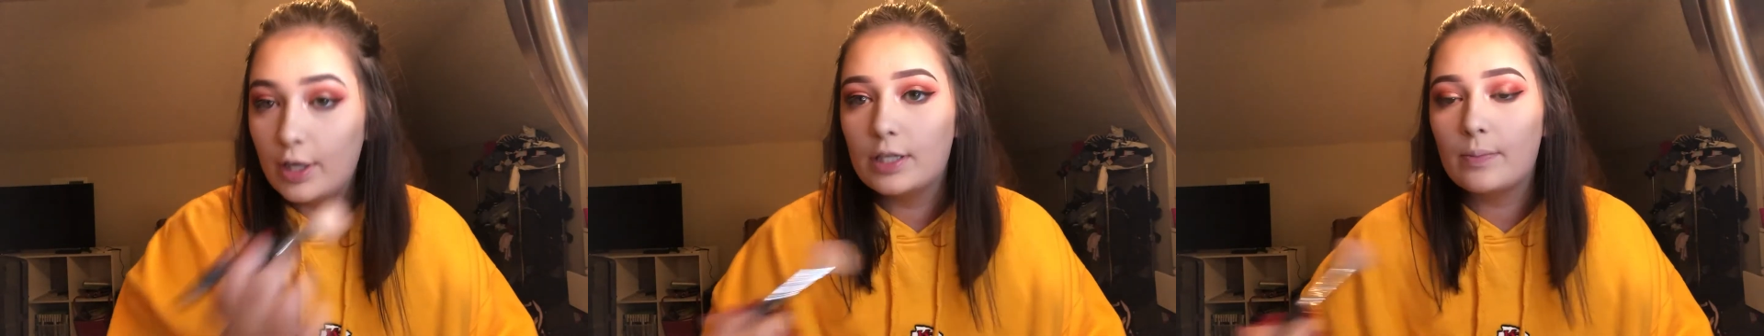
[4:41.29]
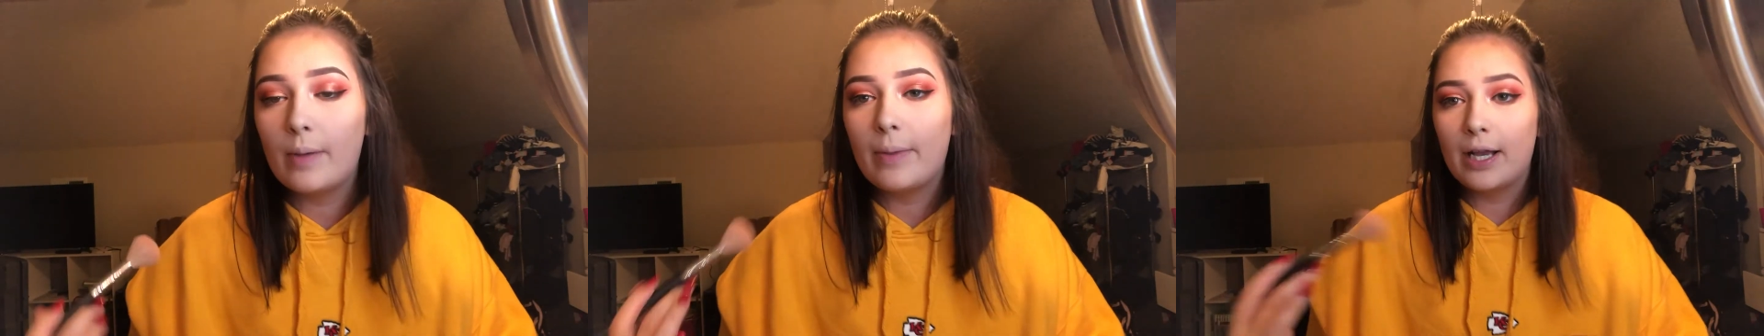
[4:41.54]

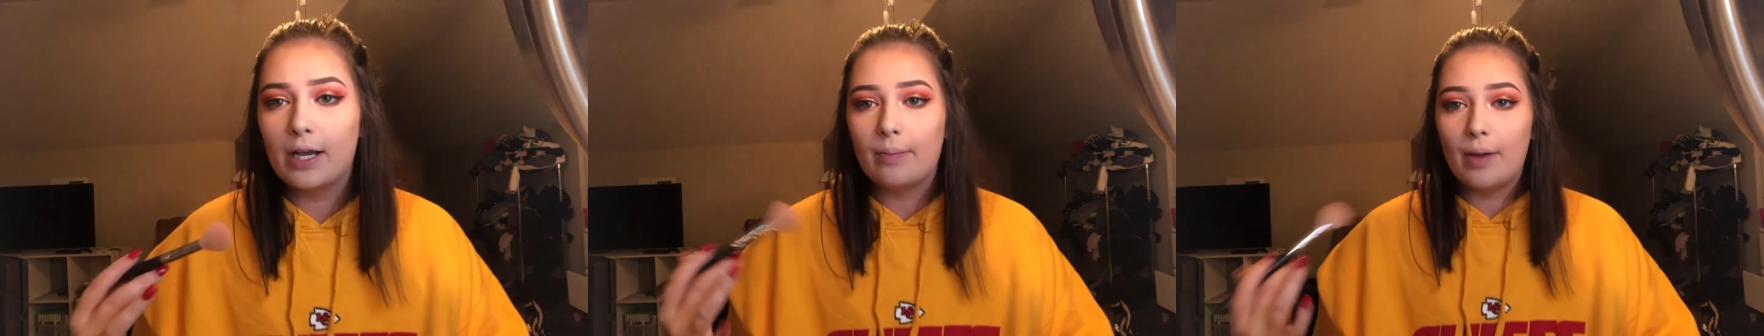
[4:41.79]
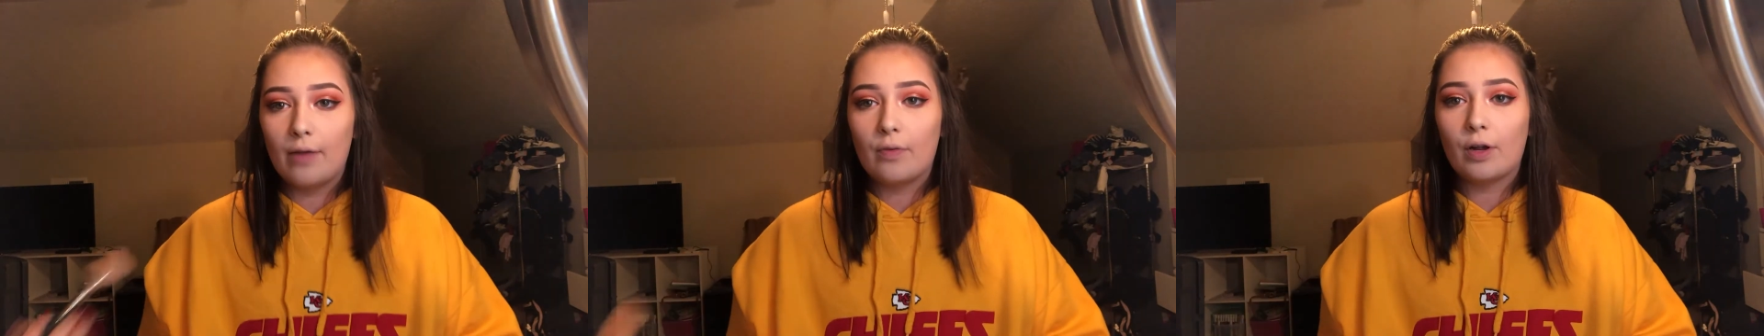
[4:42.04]
is my
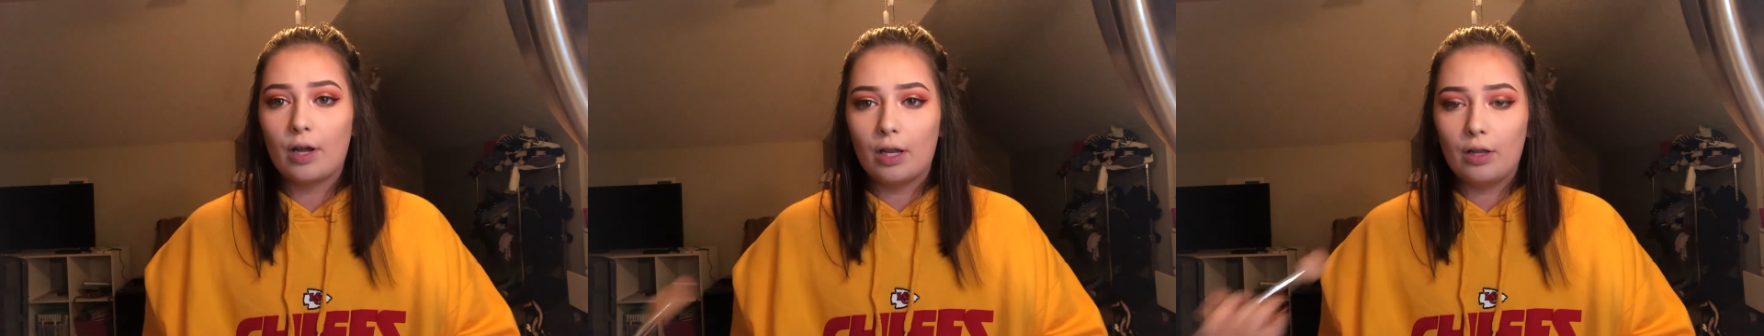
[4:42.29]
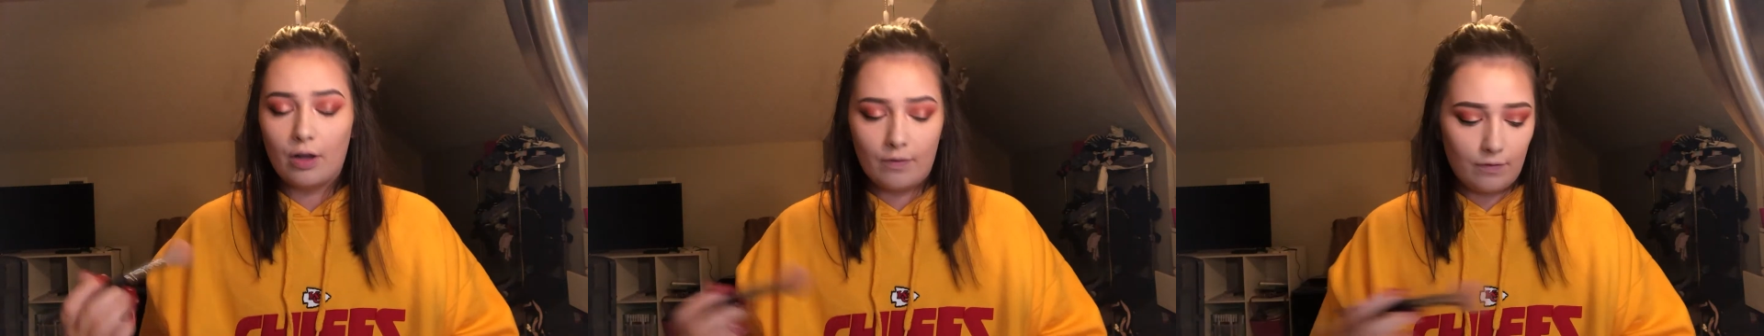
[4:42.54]
makeup ever
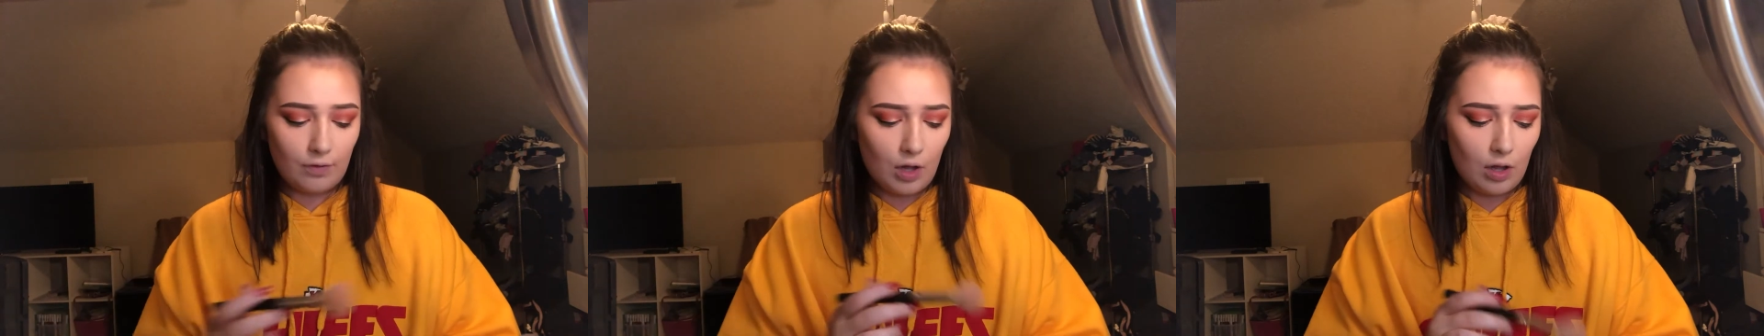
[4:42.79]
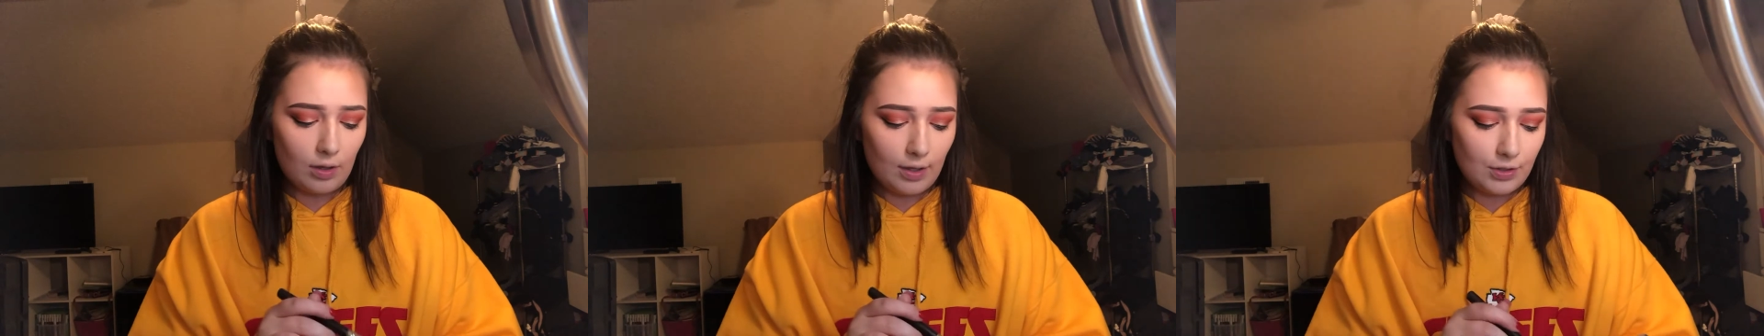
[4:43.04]
gonna look
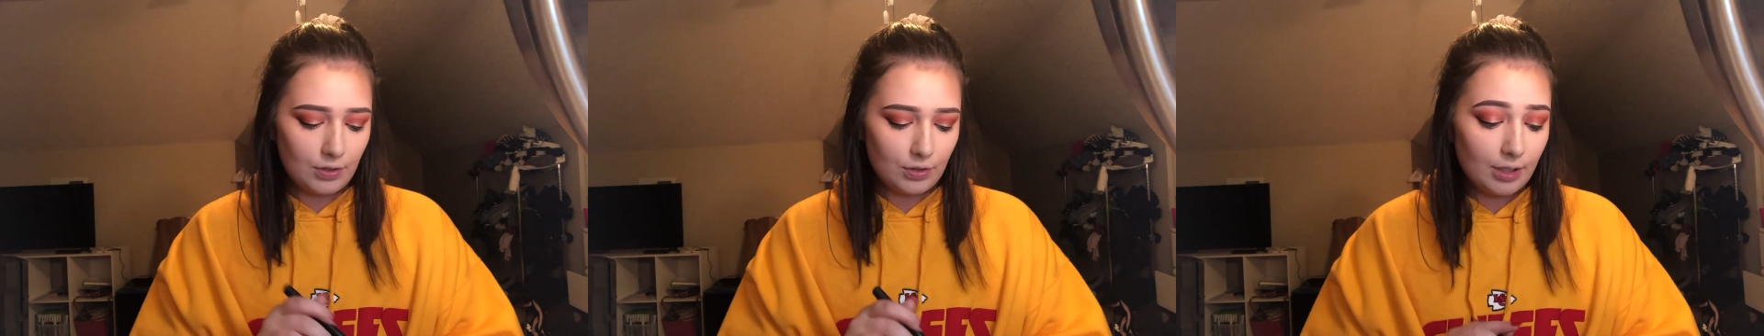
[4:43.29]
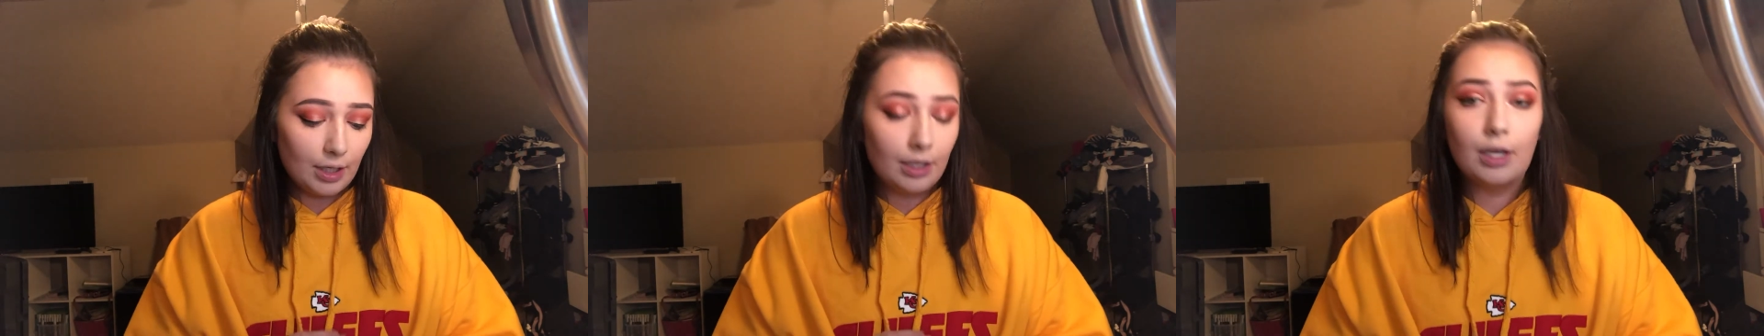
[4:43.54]
flawless?
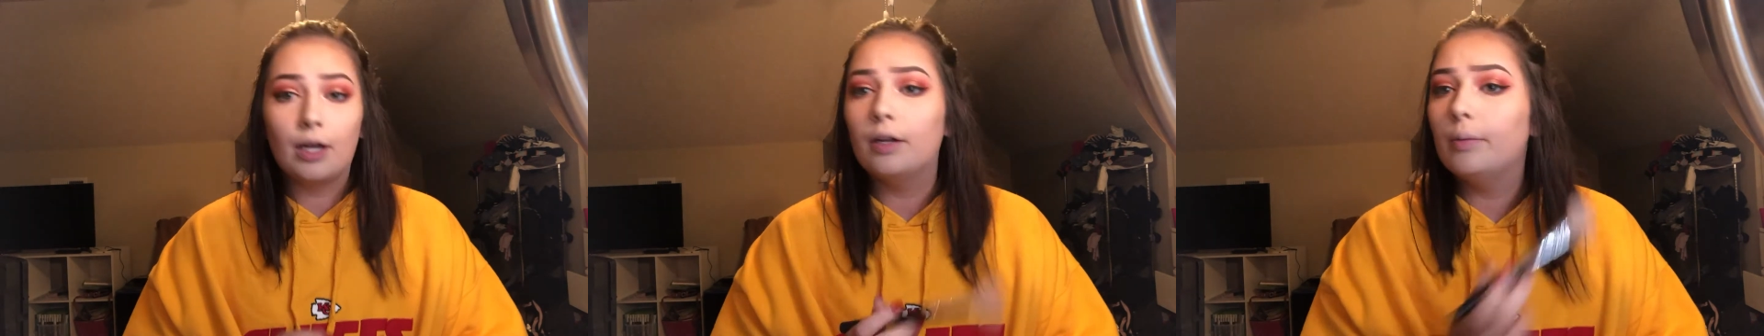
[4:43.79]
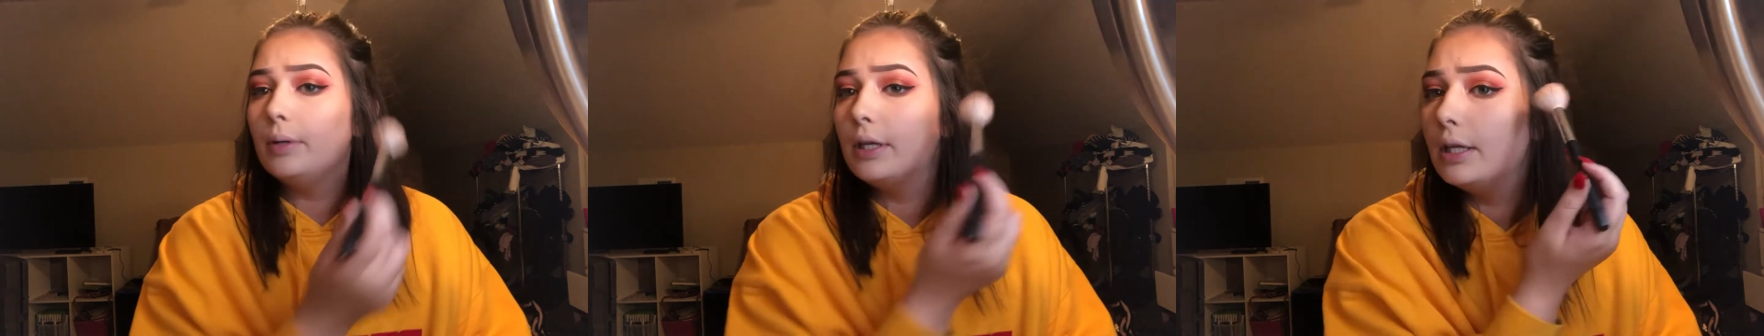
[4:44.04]
Is it
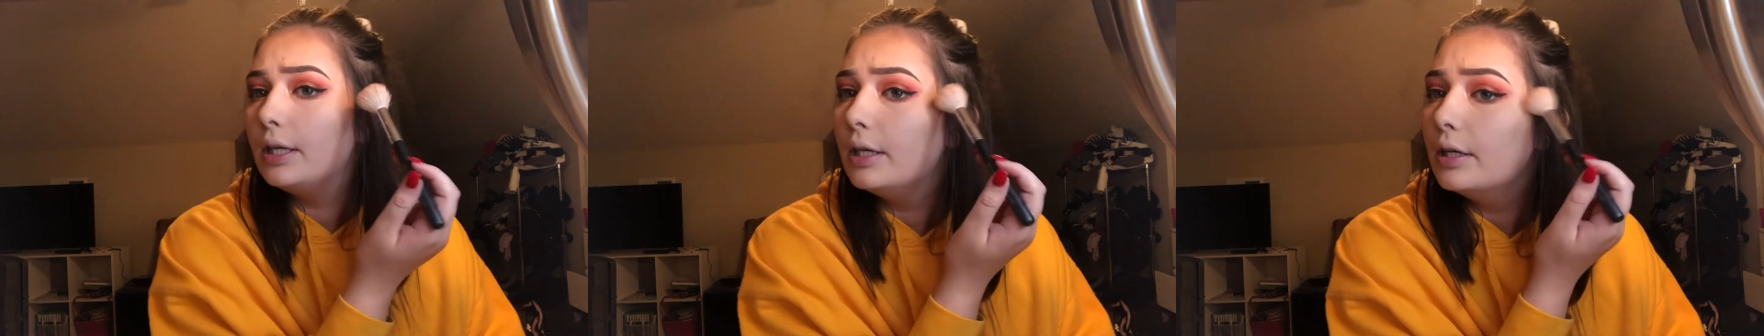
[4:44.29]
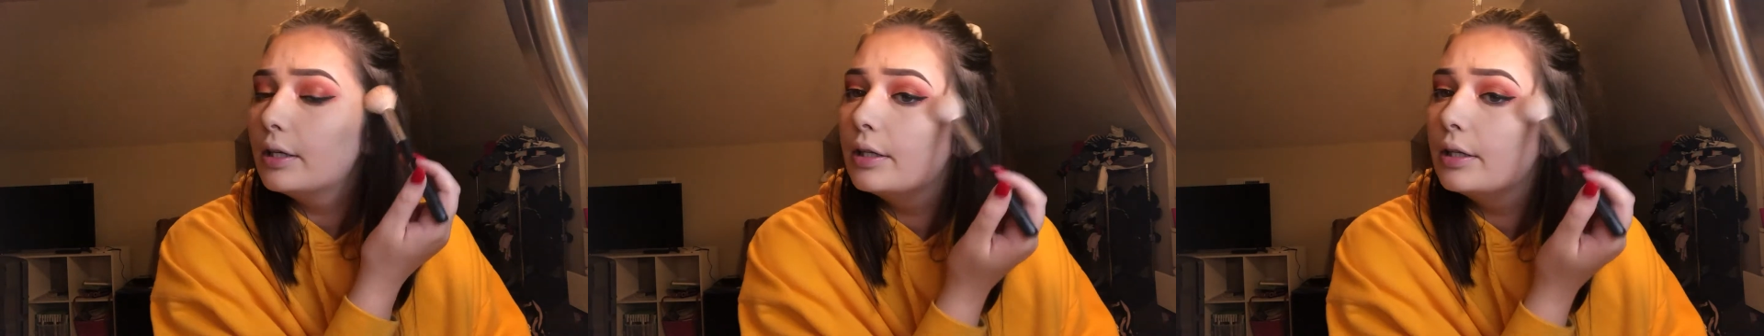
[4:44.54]
gonna be